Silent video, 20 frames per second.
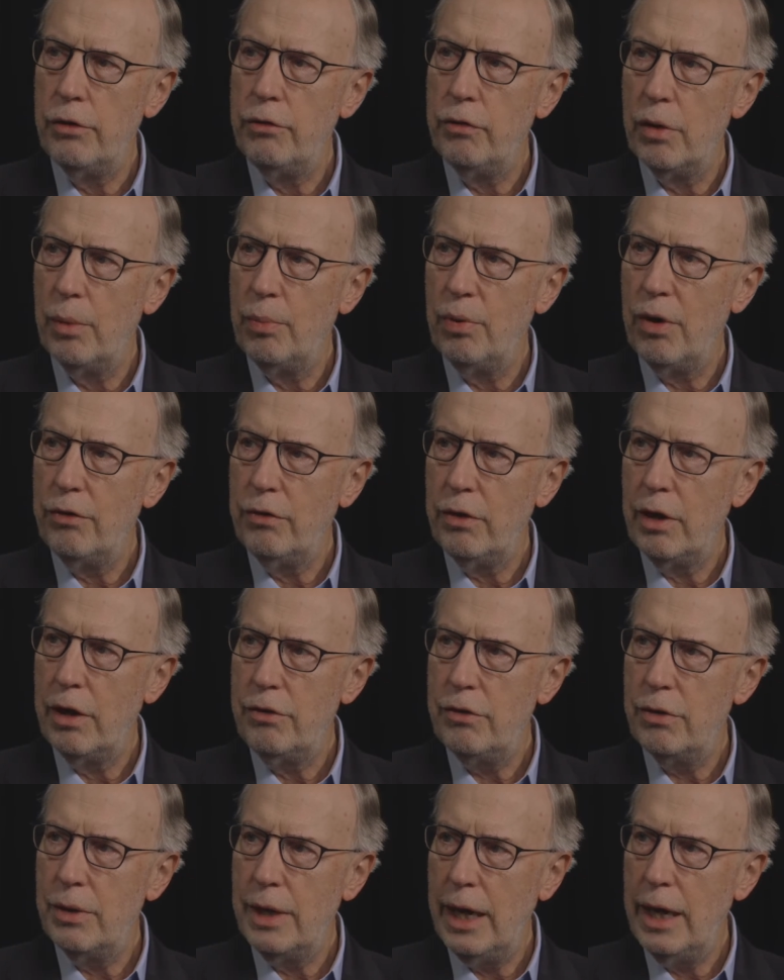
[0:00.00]
for a
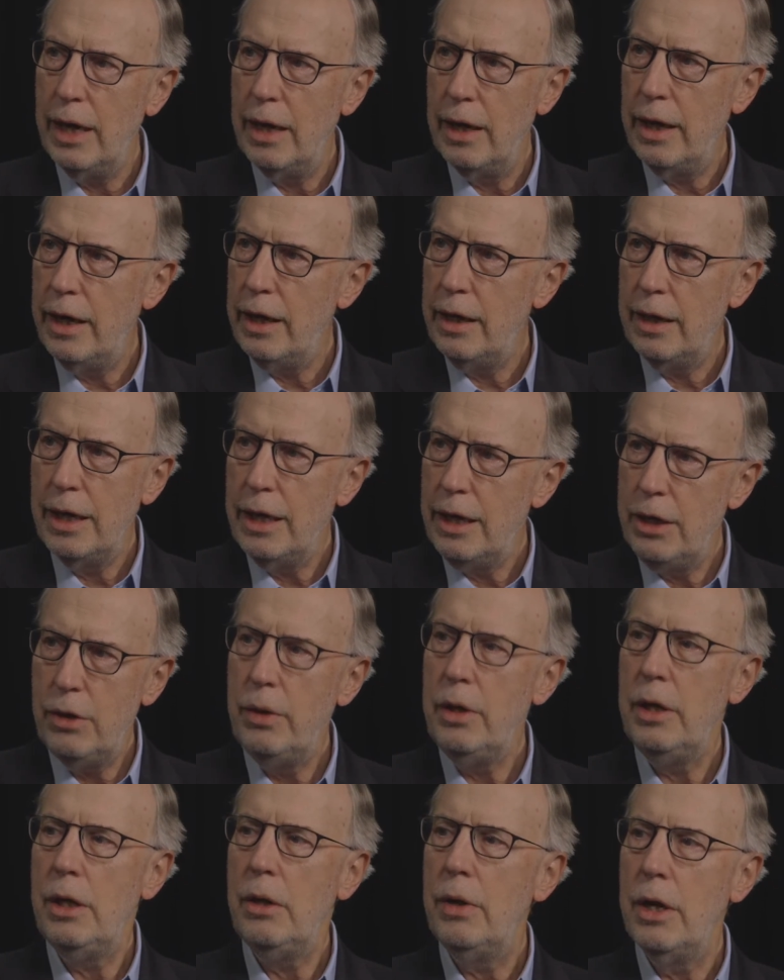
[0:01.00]
presidential candidate.
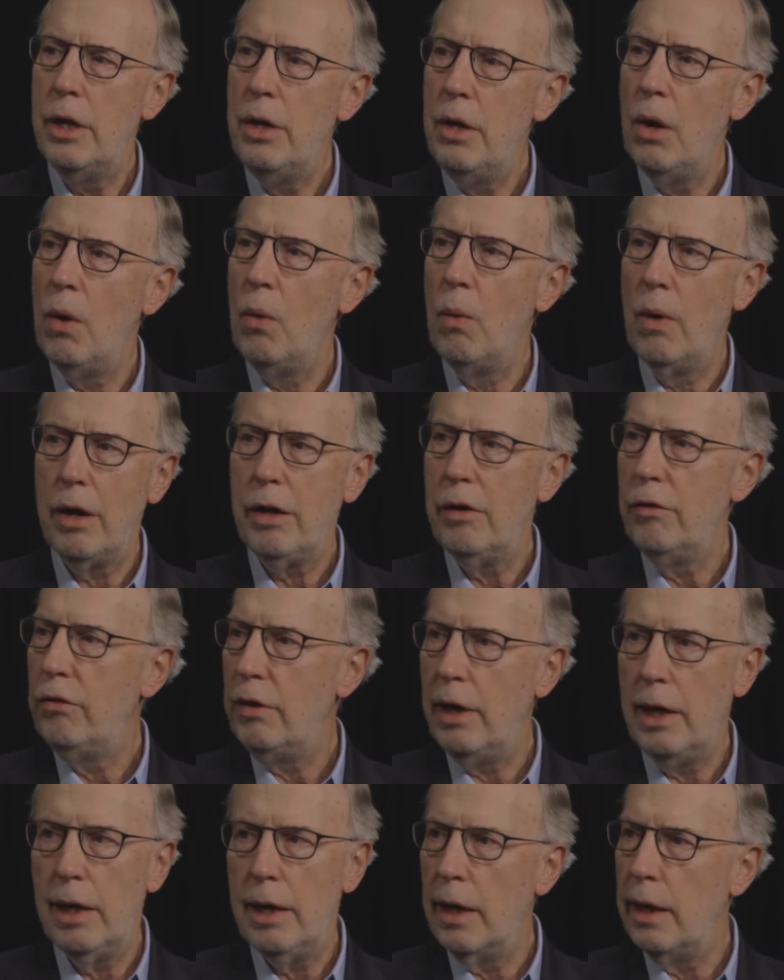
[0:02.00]
You can know where you
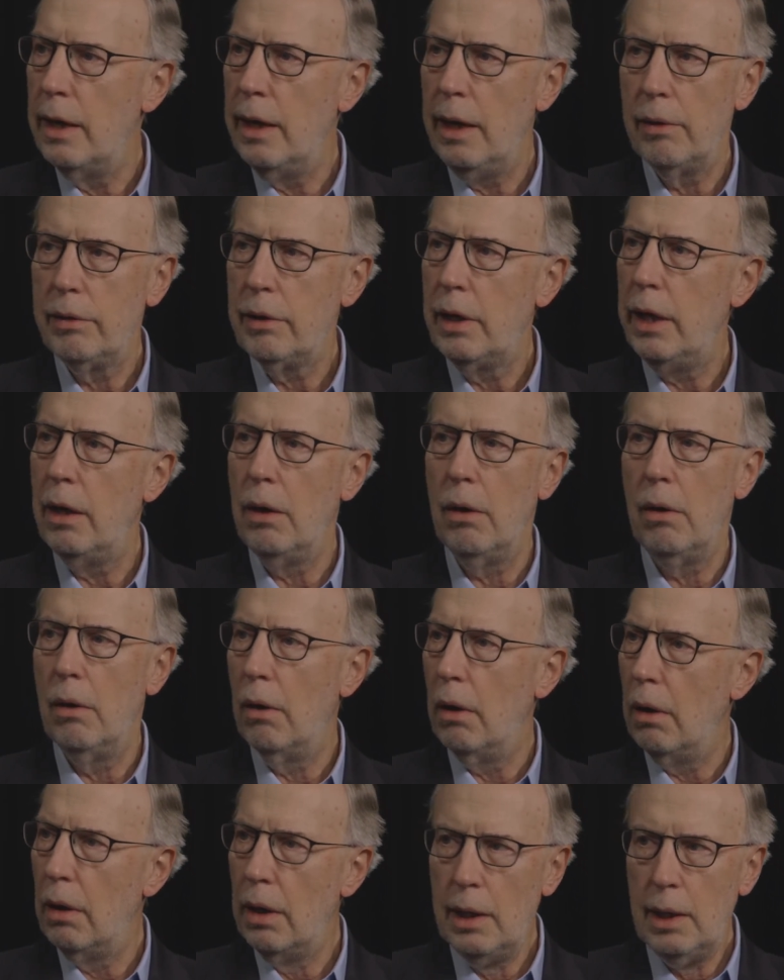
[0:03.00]
stand on healthcare
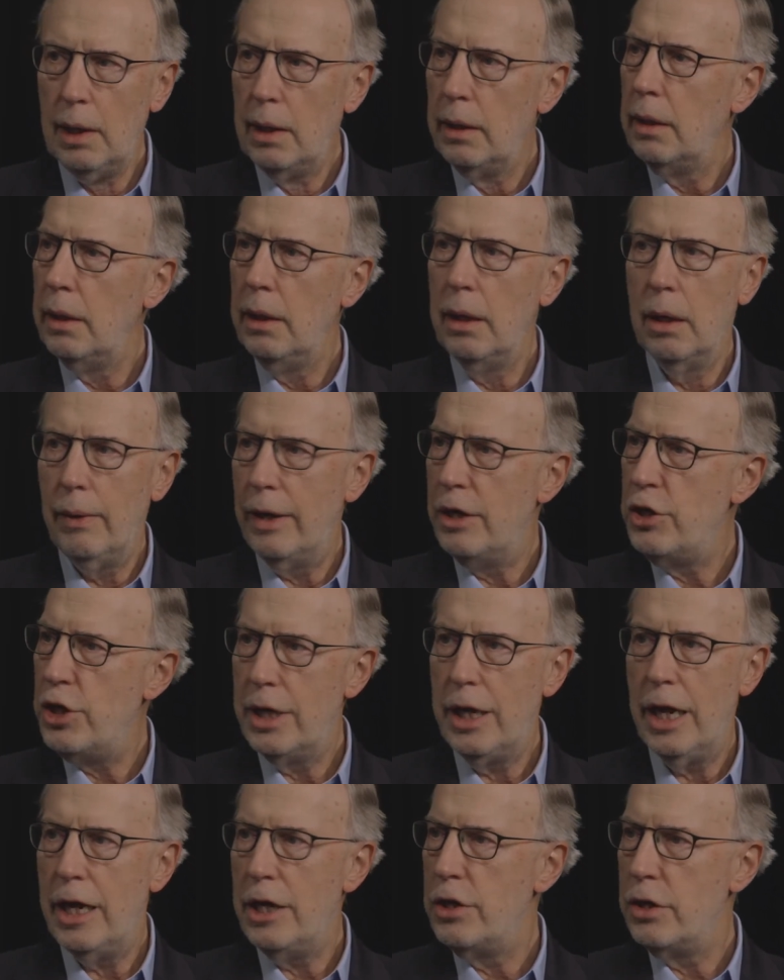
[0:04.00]
or
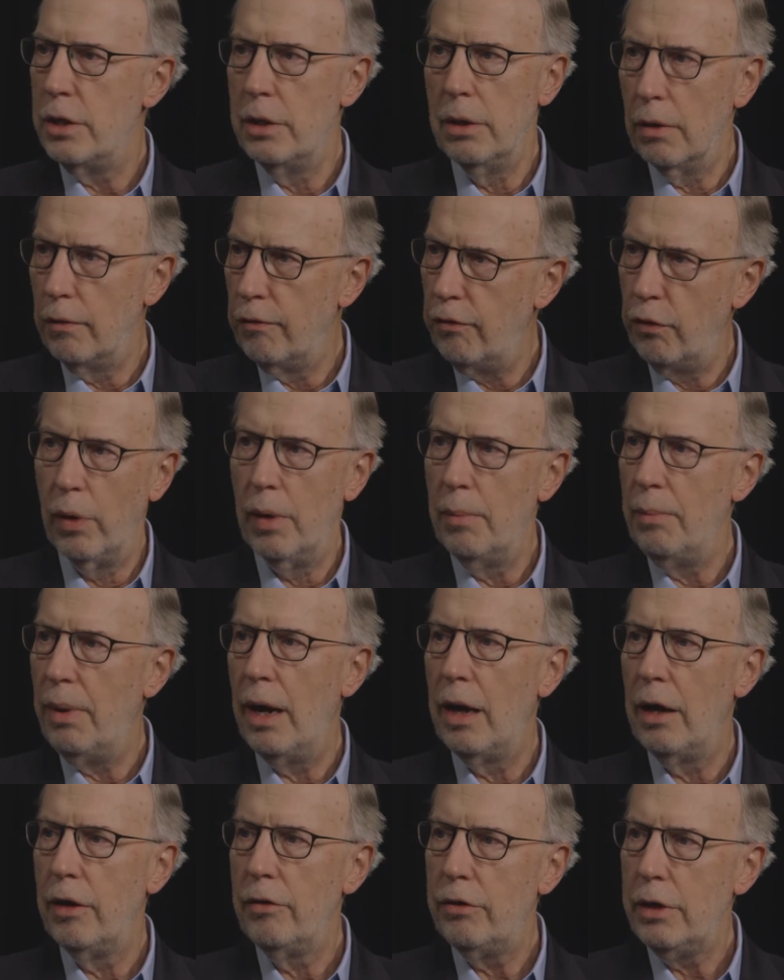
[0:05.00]
education or foreign
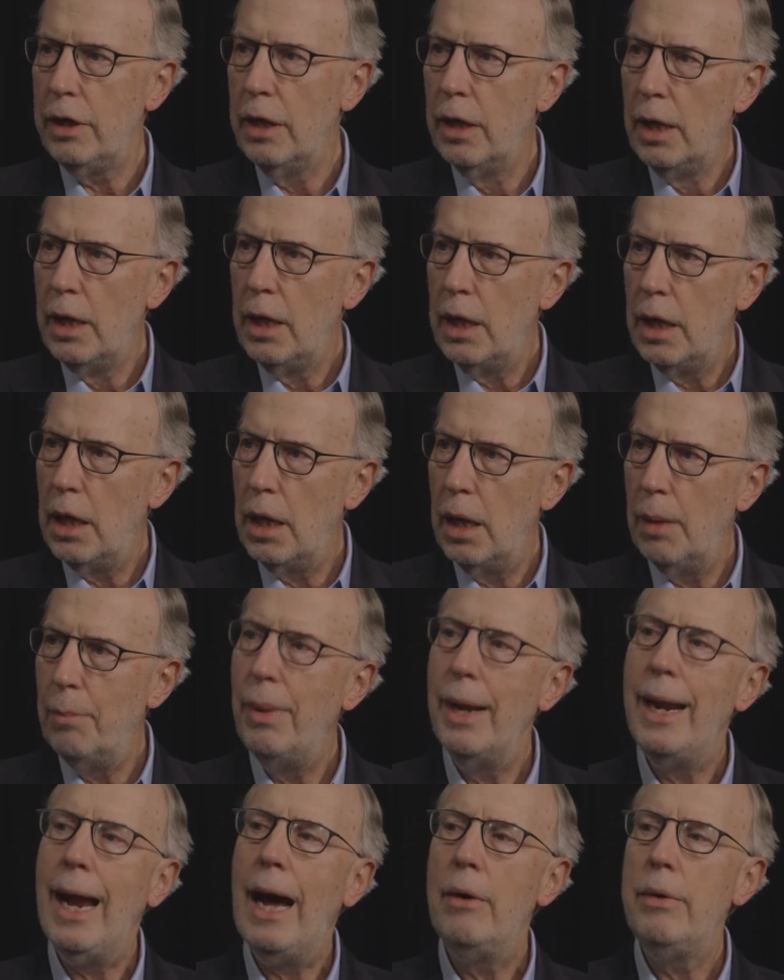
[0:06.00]
policy,
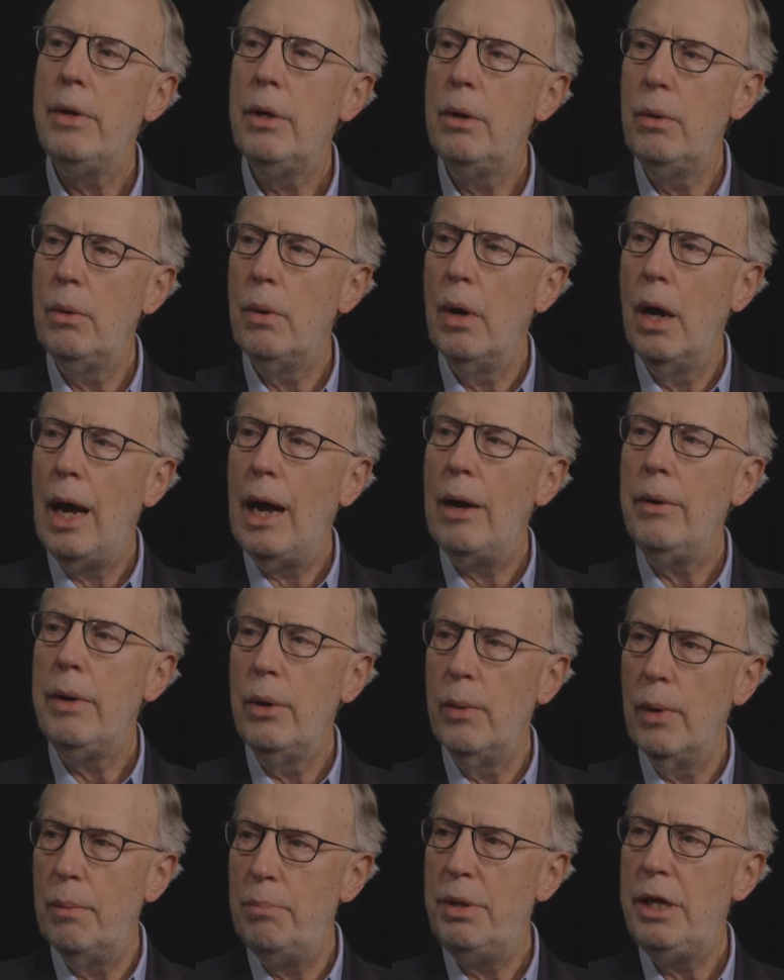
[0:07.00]
but how
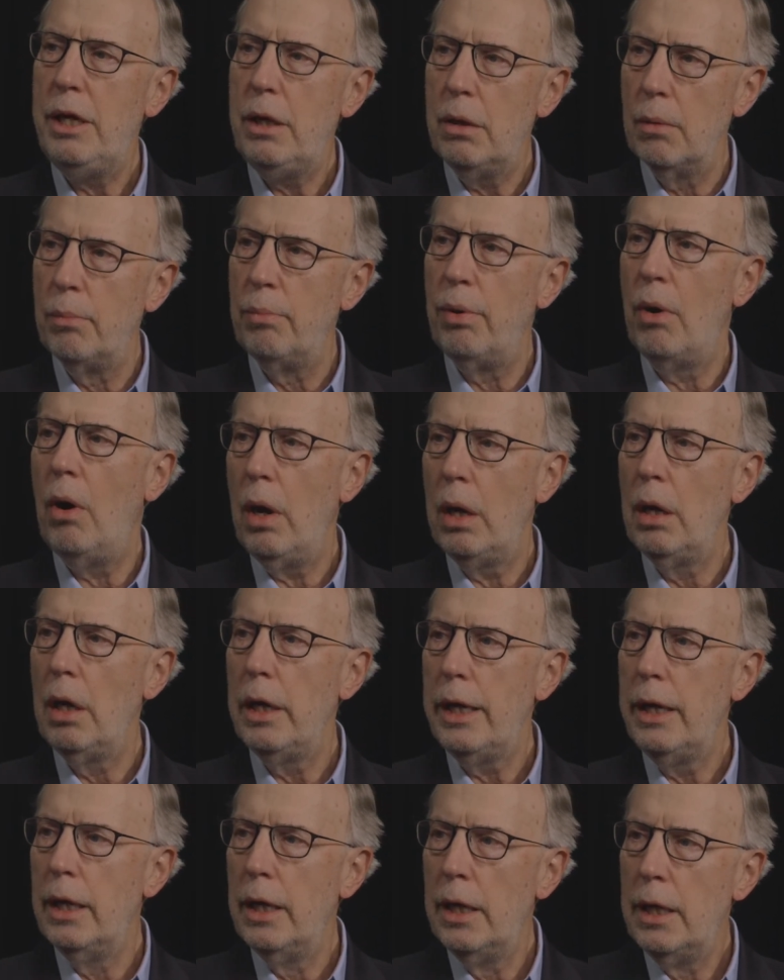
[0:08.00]
you appeal
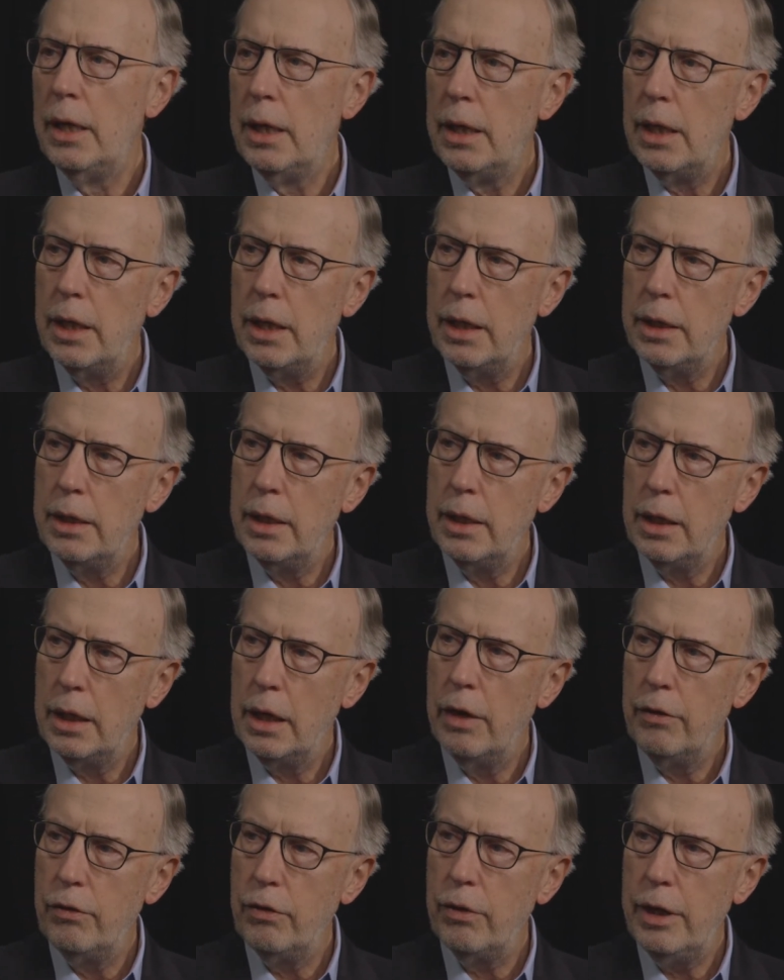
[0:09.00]
broadly to the
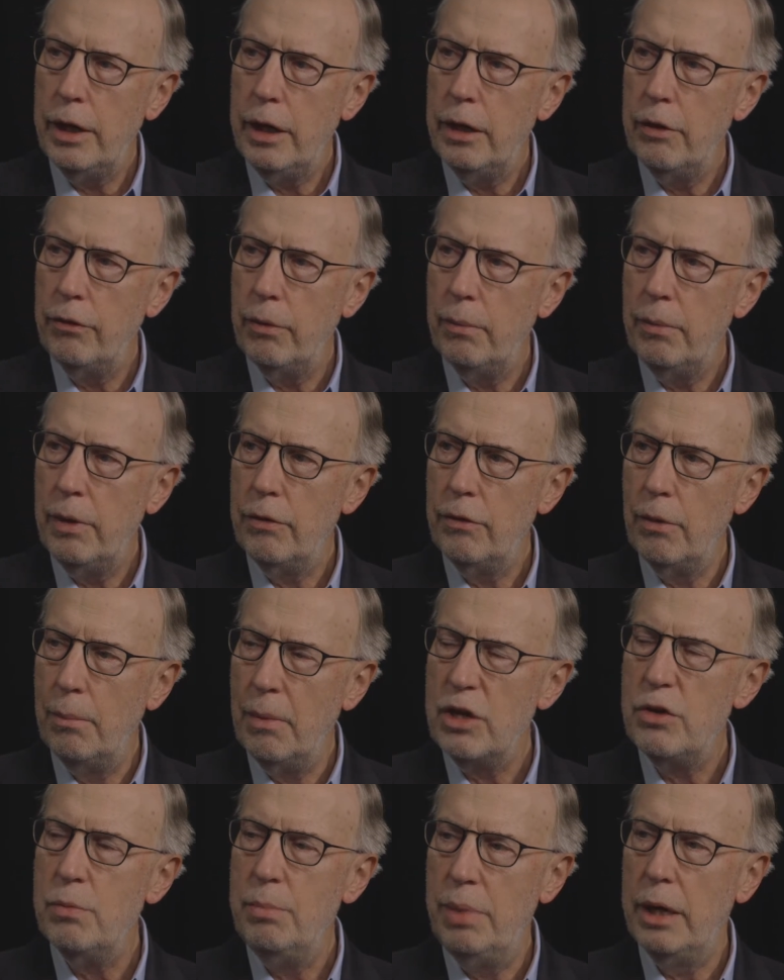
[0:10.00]
country is a
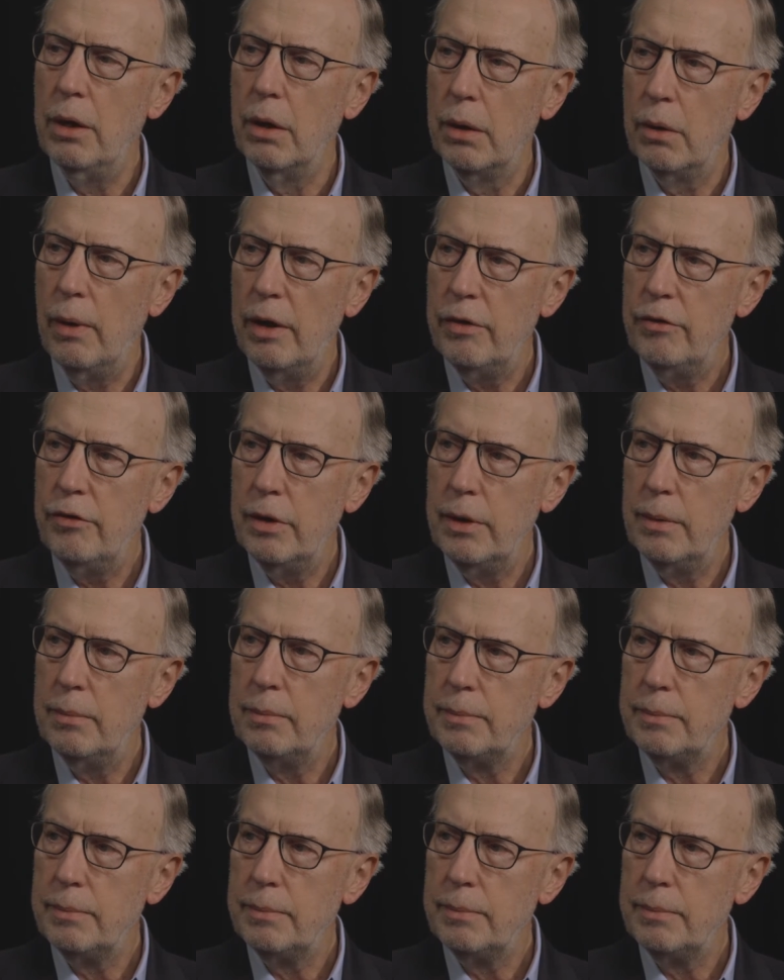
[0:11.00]
much bigger question.